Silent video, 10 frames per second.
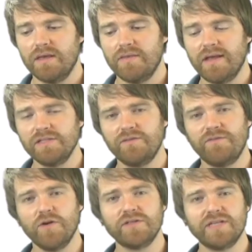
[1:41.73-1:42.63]
That's the
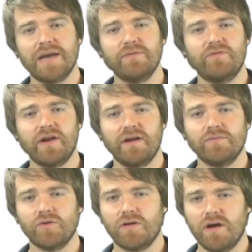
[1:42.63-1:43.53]
first type of
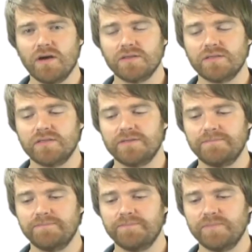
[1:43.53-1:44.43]
variable cost.
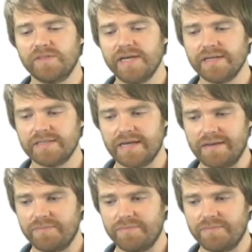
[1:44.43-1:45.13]
Second type,